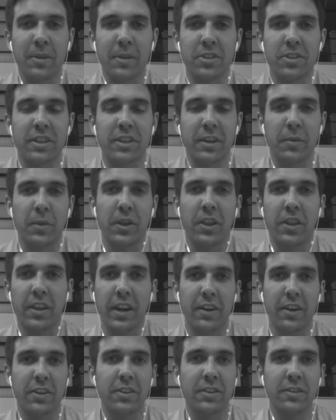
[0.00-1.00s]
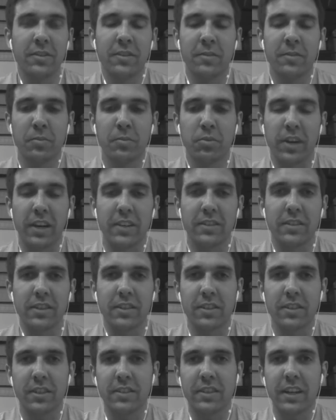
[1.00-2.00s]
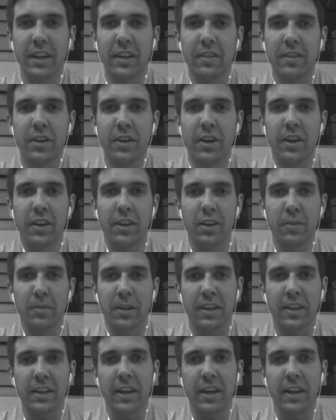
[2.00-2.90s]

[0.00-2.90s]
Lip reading: and check what their price is, because that could vary a little bit.